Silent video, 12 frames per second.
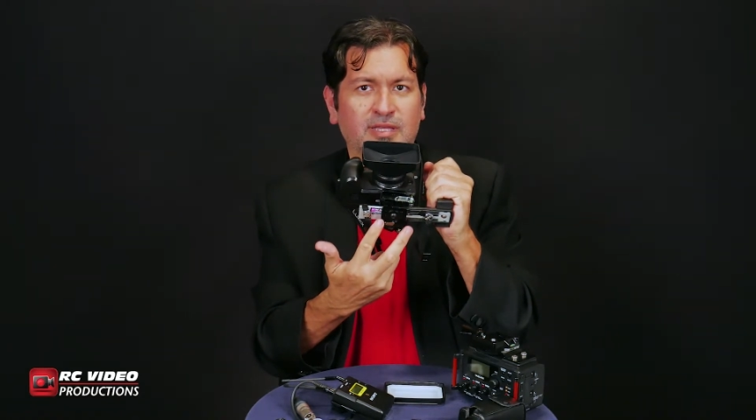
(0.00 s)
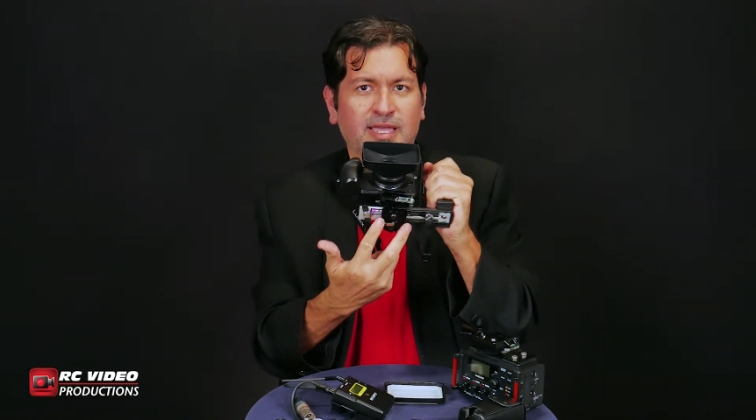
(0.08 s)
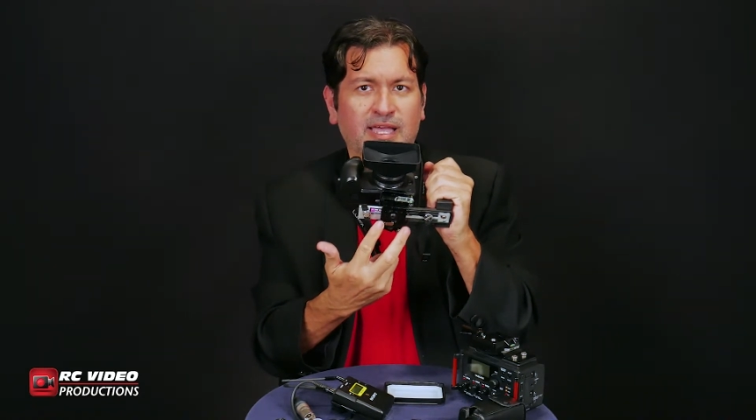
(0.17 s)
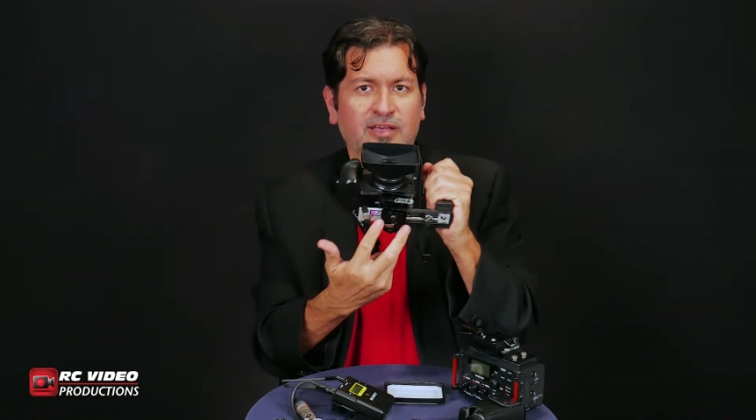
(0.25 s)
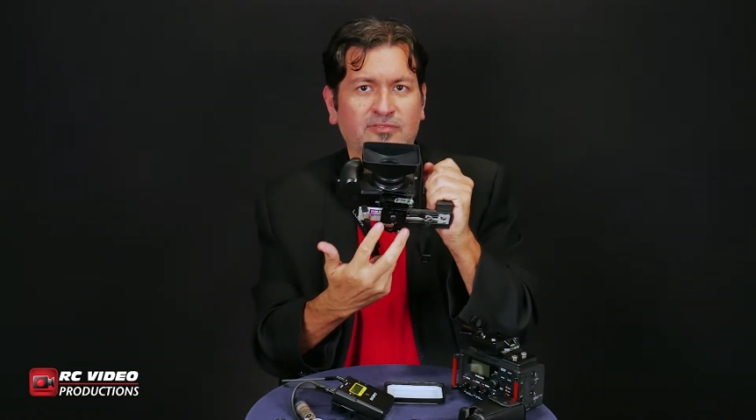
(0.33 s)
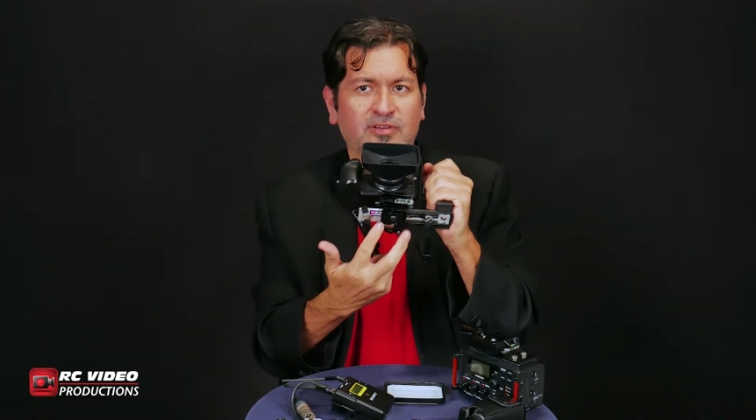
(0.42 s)

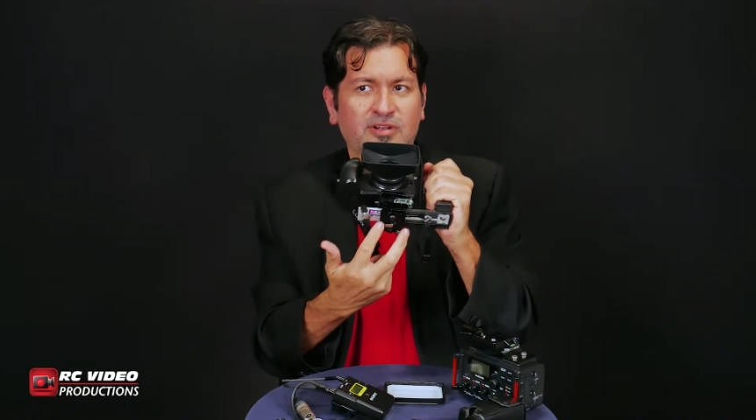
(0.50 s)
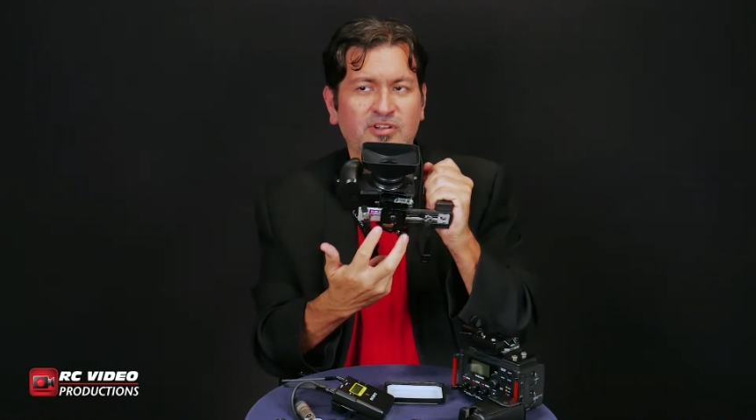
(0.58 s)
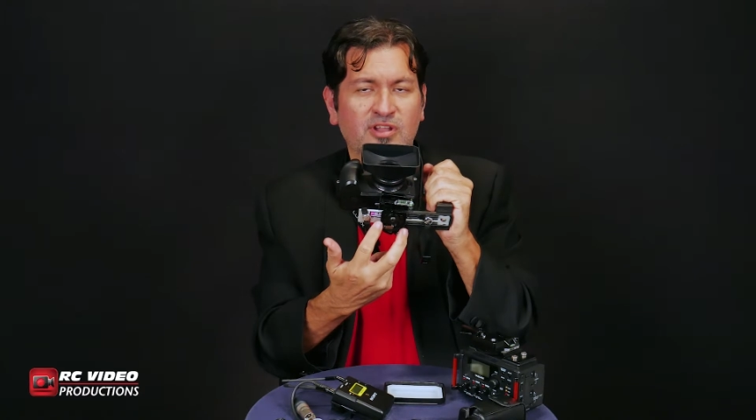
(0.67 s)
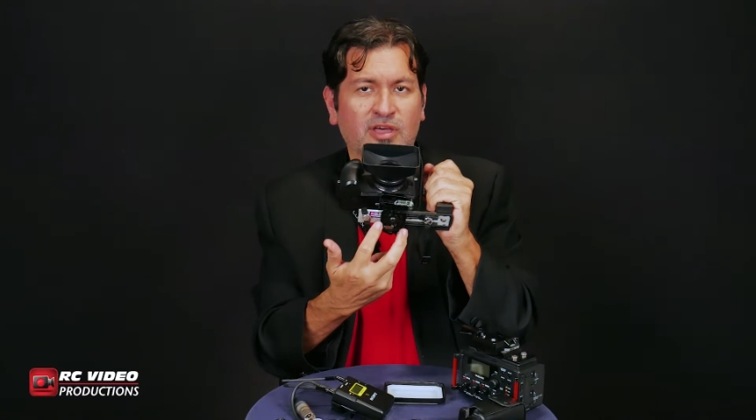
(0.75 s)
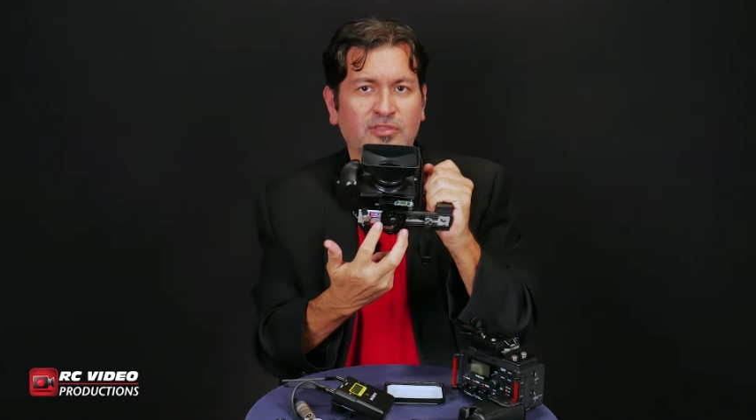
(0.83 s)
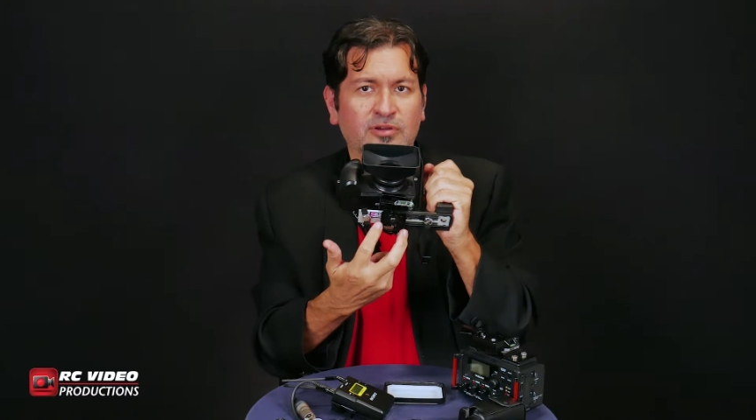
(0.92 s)
have
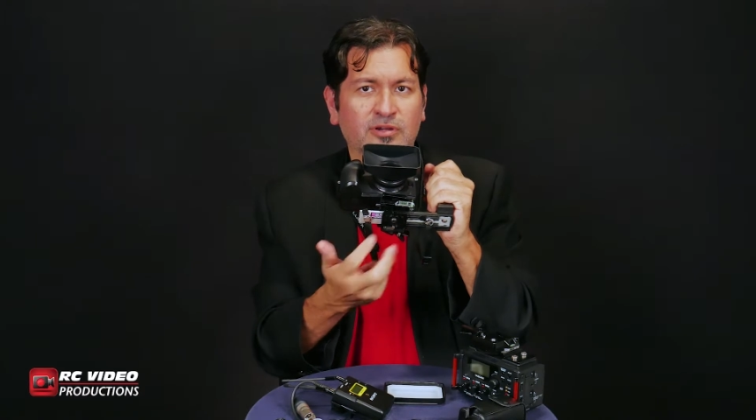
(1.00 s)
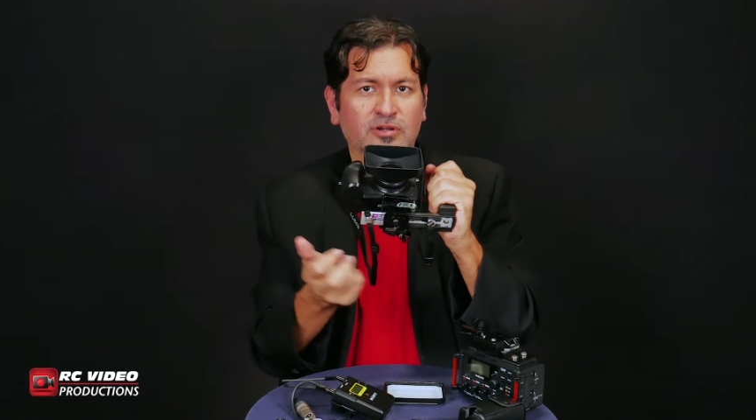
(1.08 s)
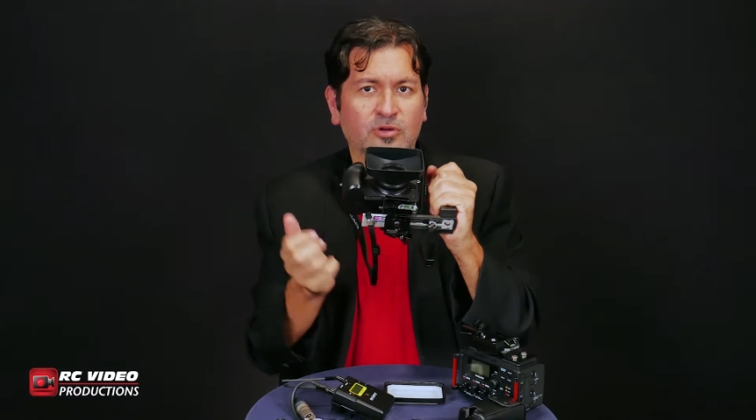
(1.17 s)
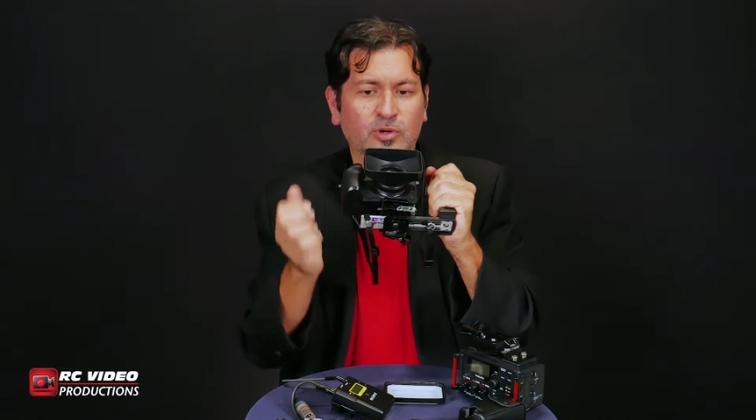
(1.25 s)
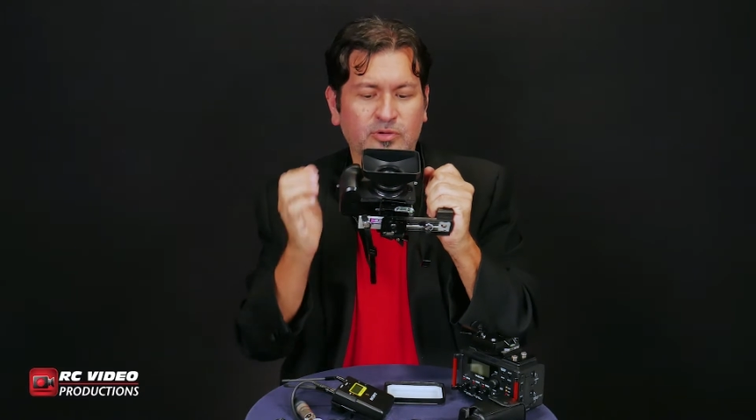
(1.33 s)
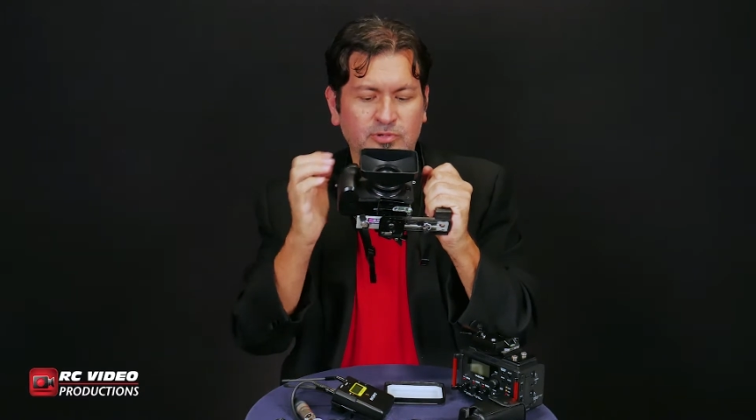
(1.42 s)
another
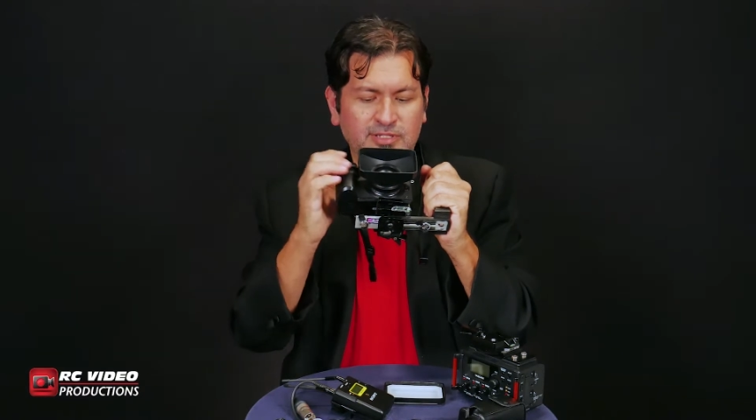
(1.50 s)
quick